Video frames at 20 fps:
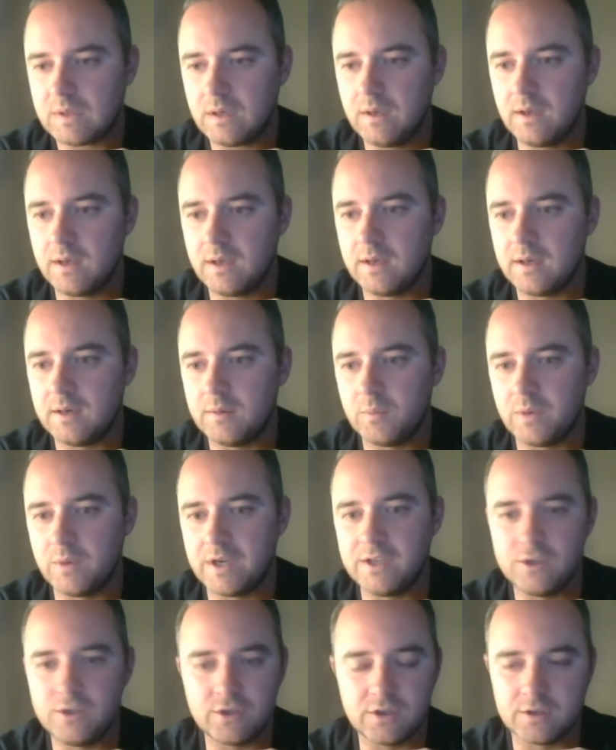uh, where
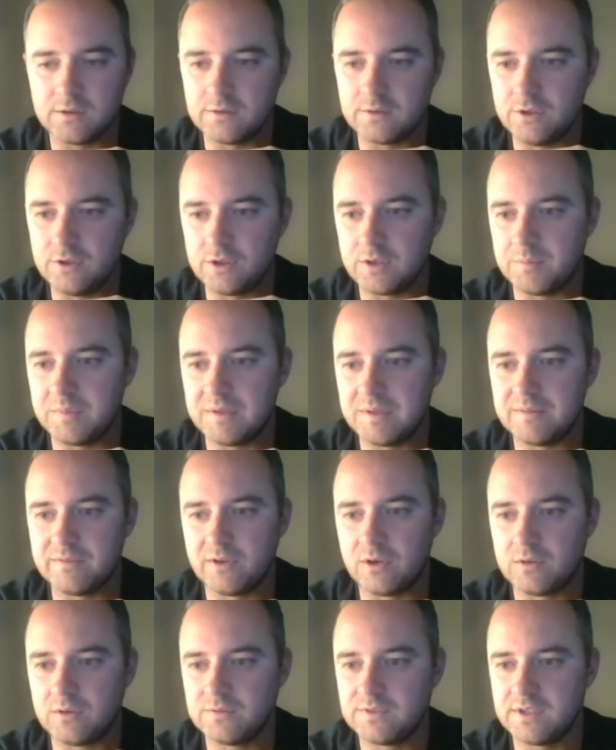you can you can be
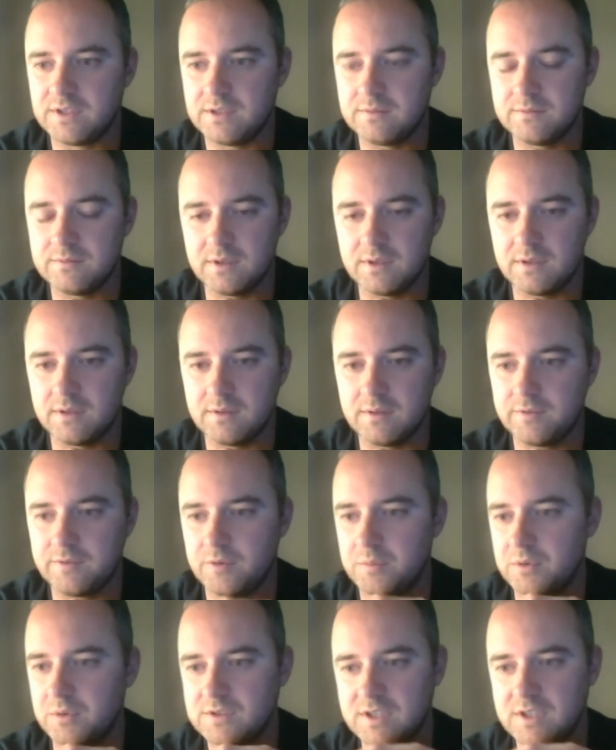involved in uh, the
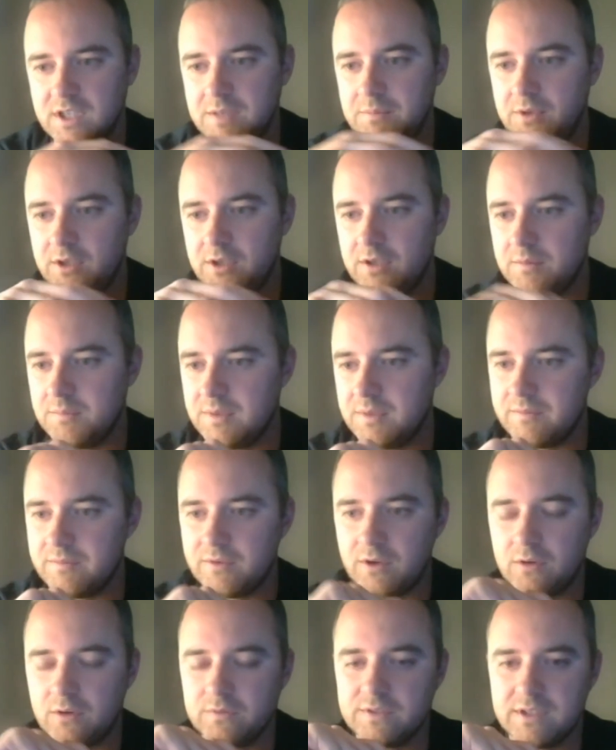football team, you can be
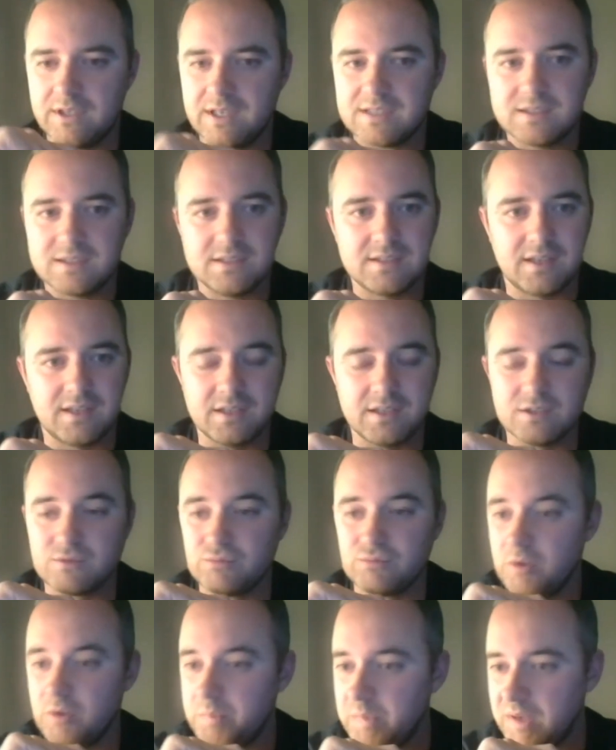involved in Leicester Tigers
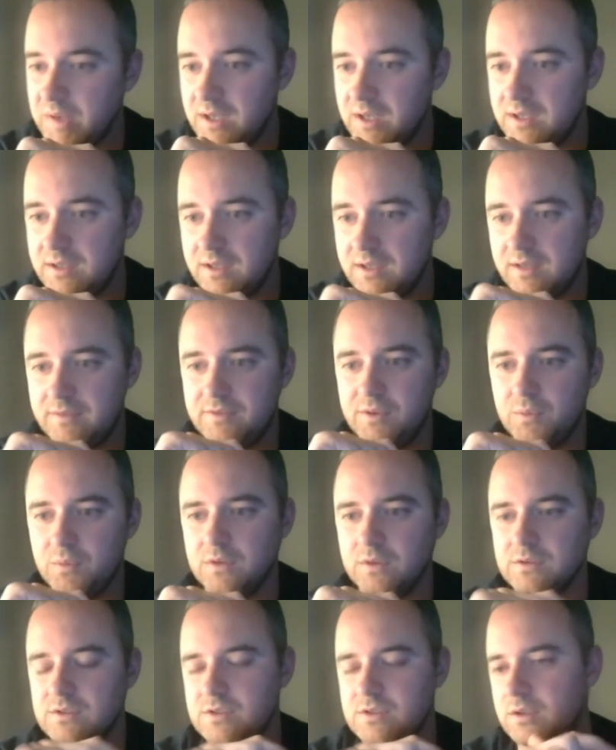rugby if you
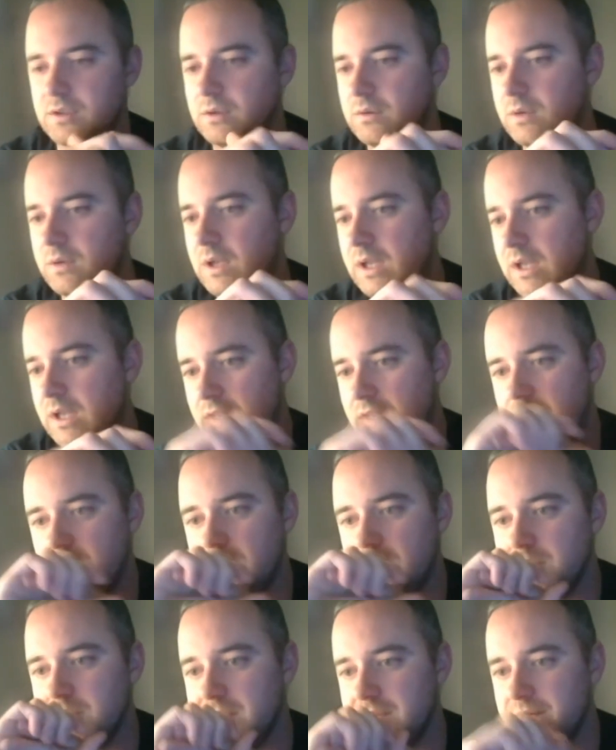want to, you
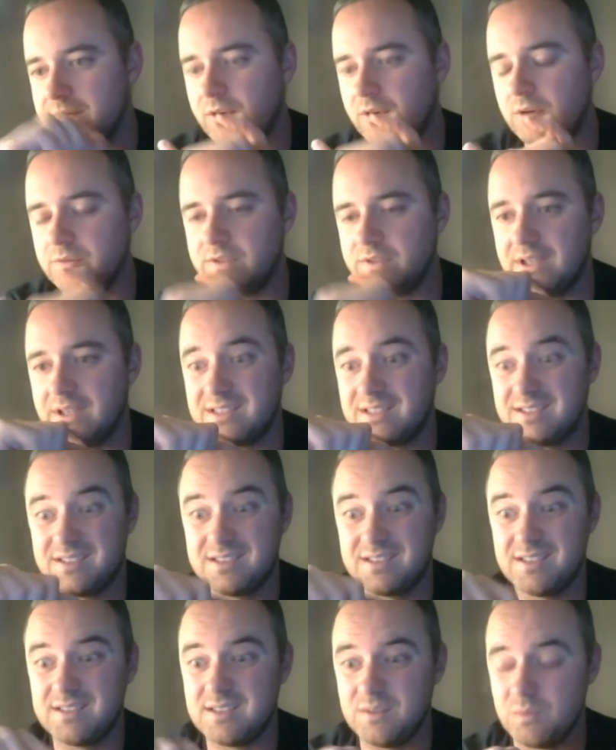can be involved in Leicester
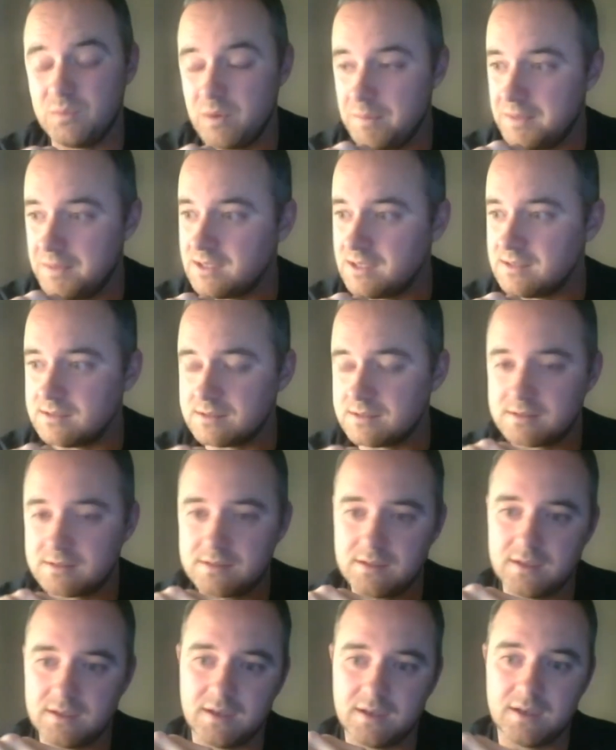City
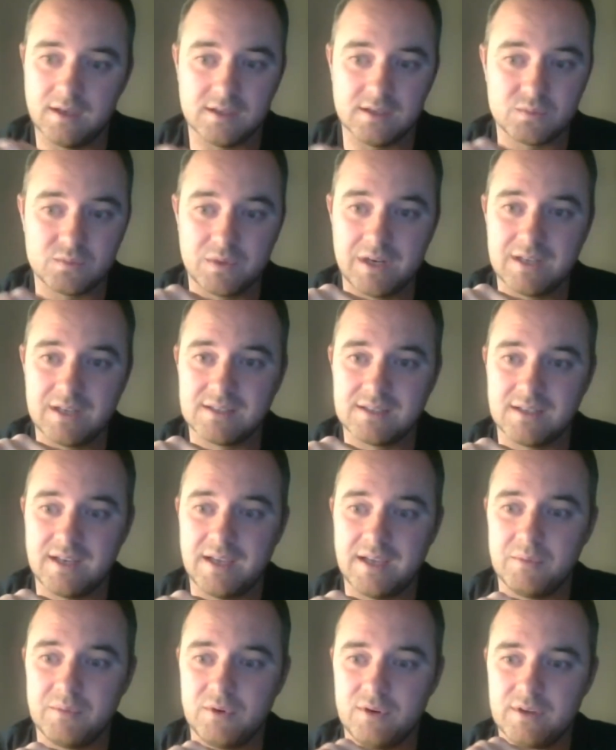women's uh, as well as a
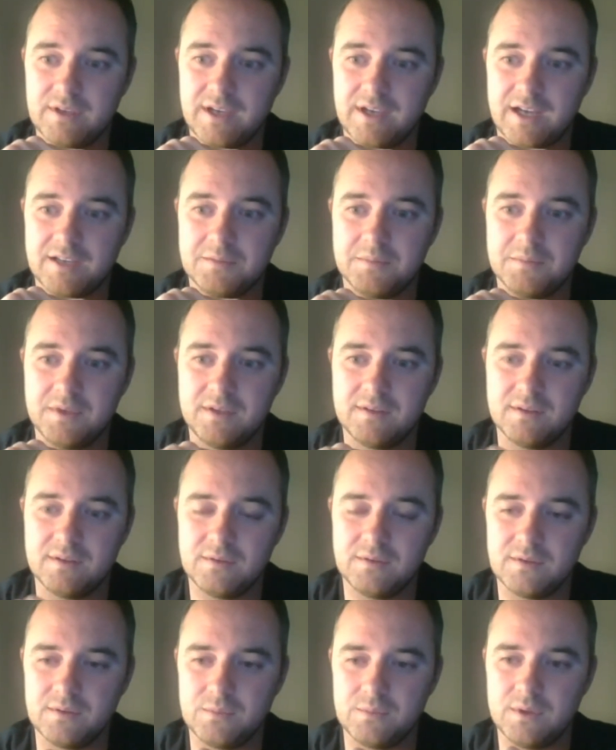netball academy
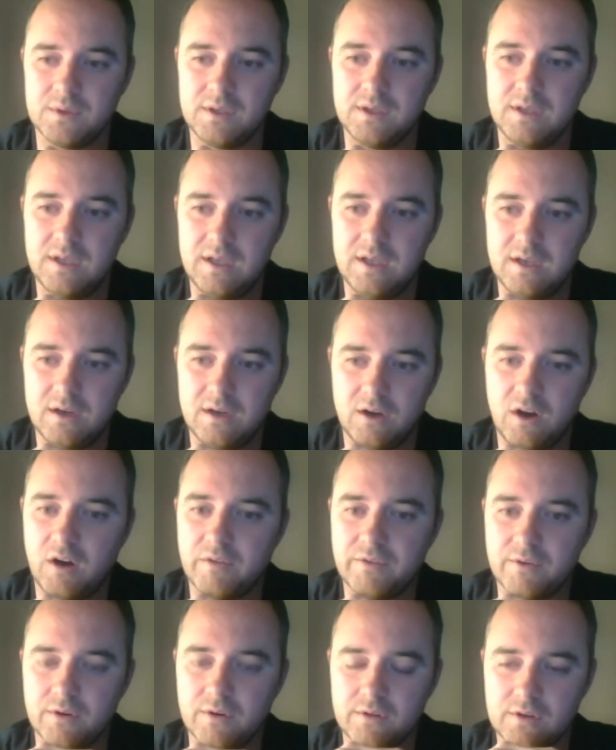that that we
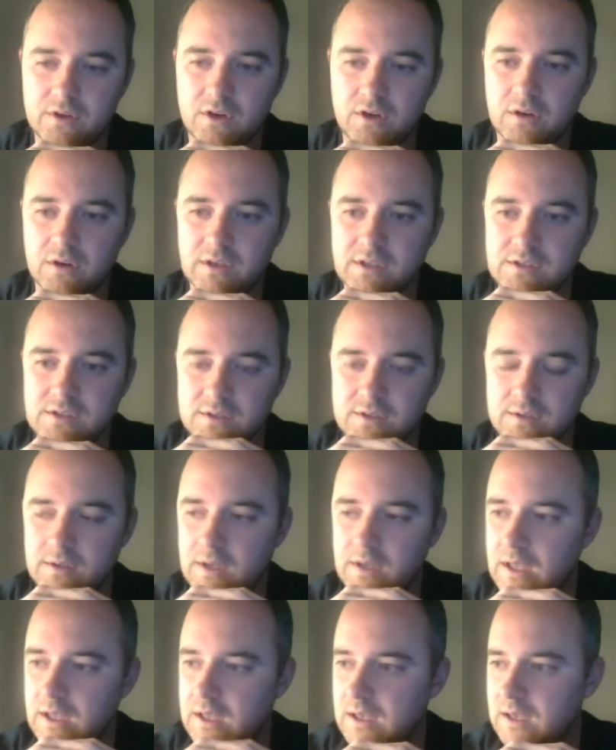offer at the college and
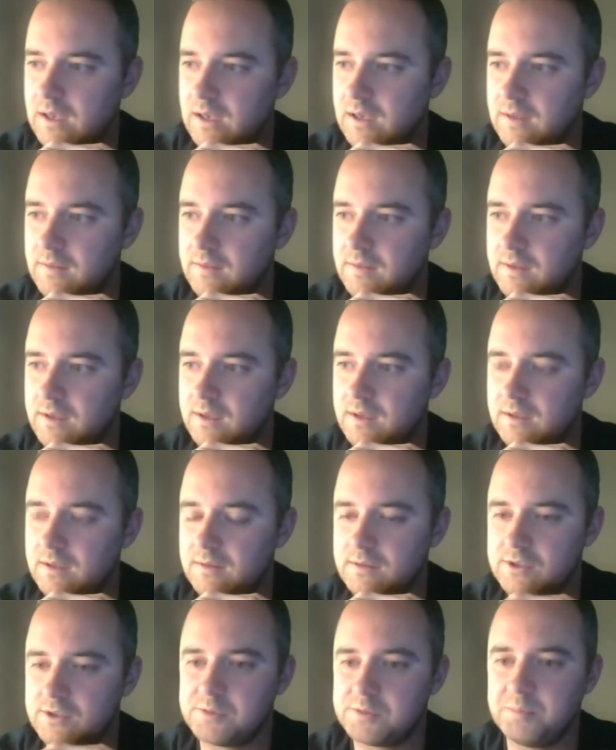and the
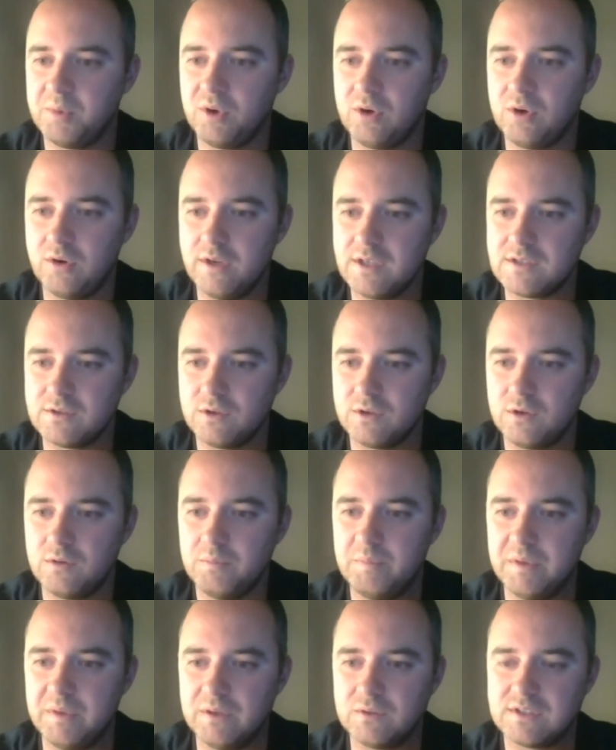the sport is all
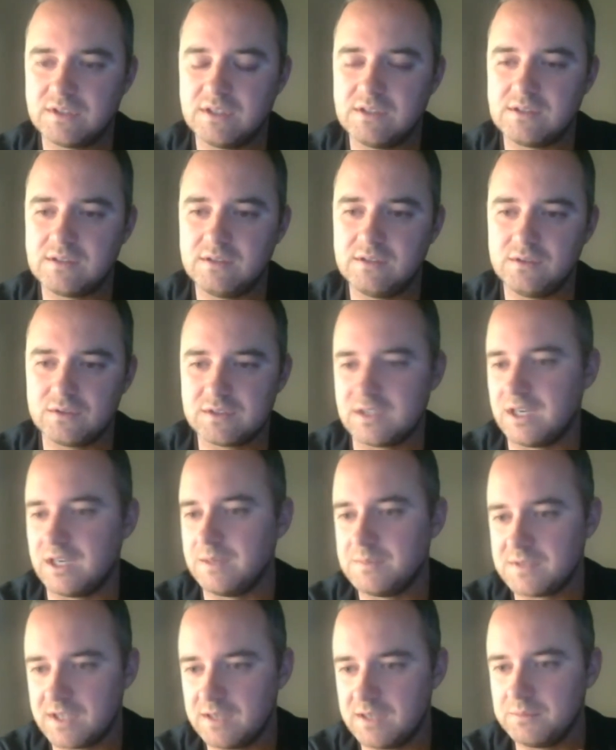built into your
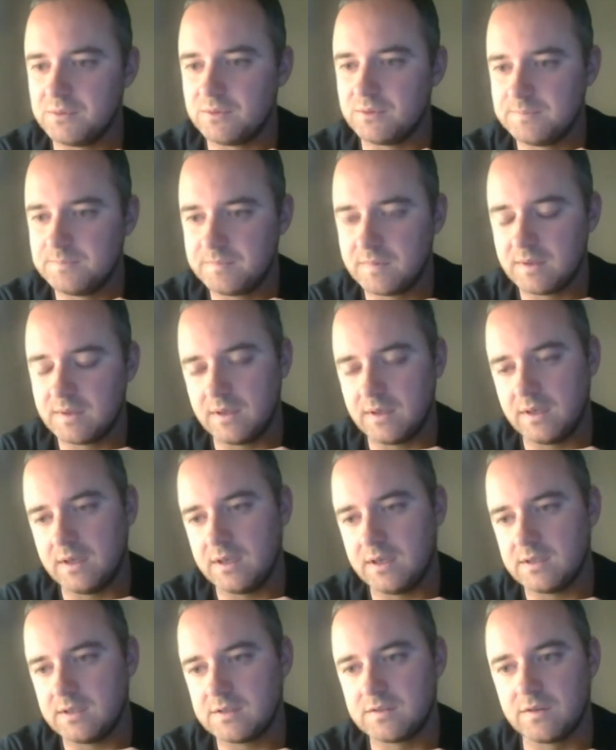timetable.
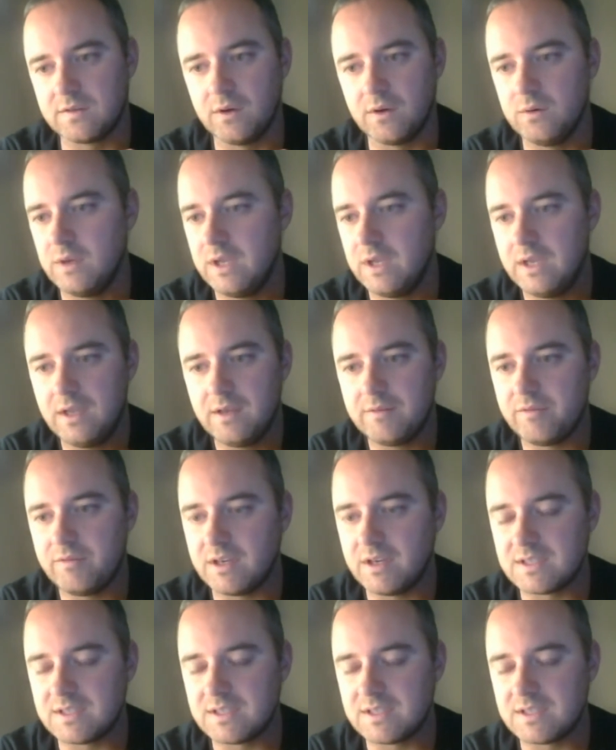Uh, so, for